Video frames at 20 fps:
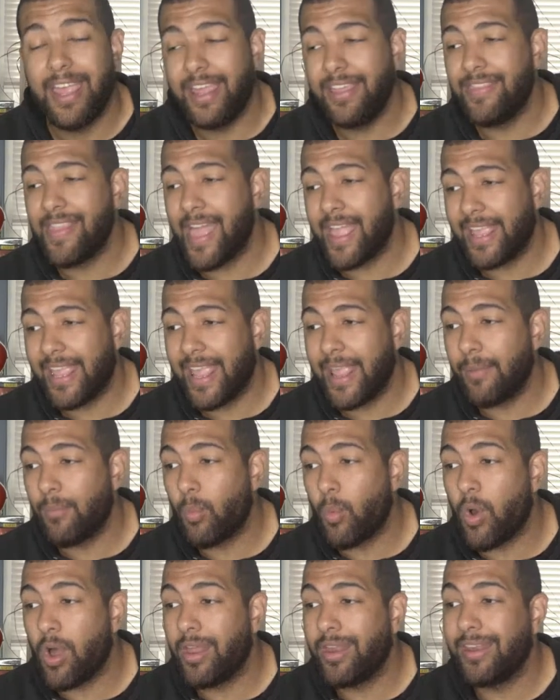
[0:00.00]
in that
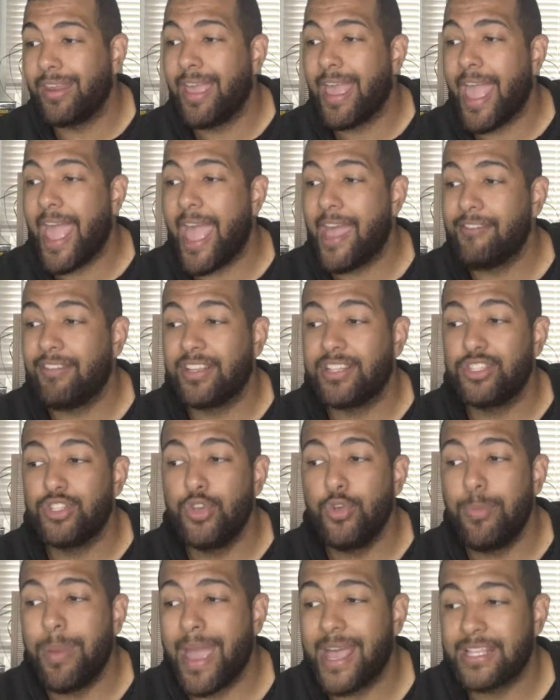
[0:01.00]
game one, having
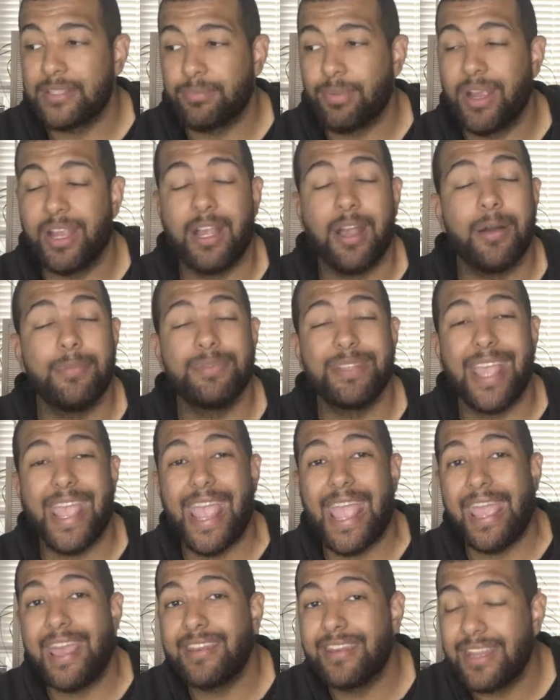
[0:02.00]
two pass breakups
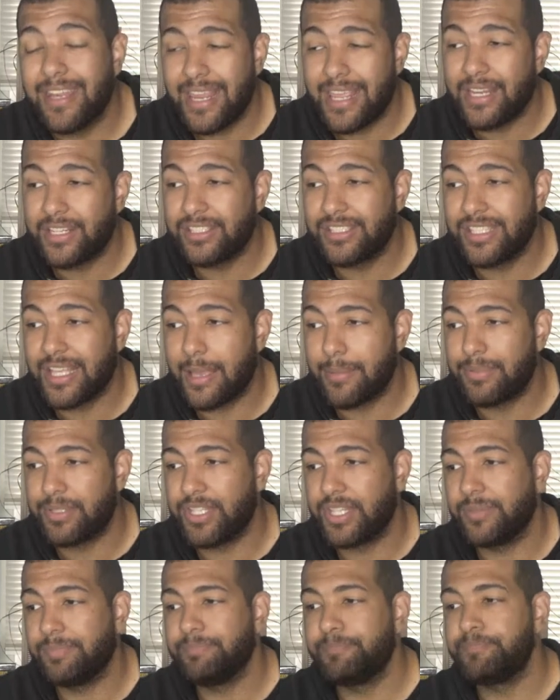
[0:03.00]
and an
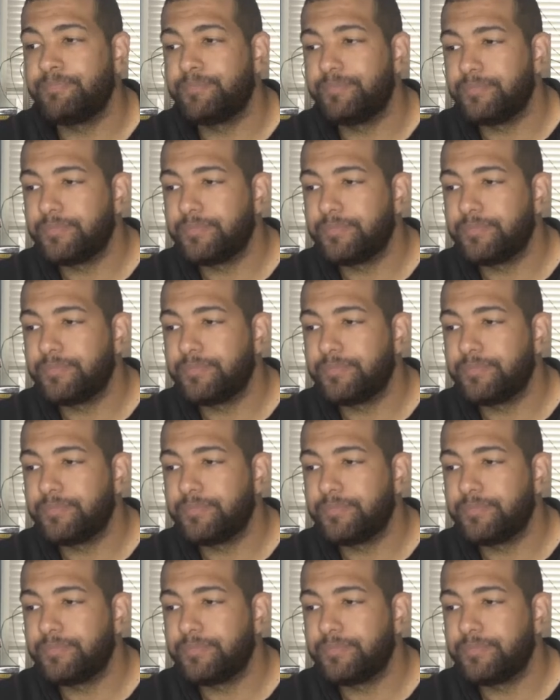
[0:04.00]
interception.